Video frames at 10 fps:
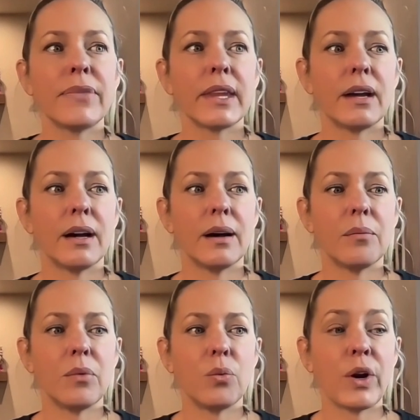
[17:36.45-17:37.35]

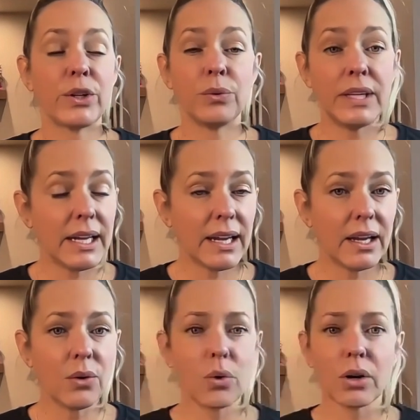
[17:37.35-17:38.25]
what you need,
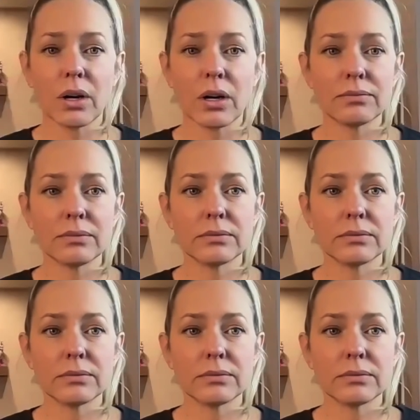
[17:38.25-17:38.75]
or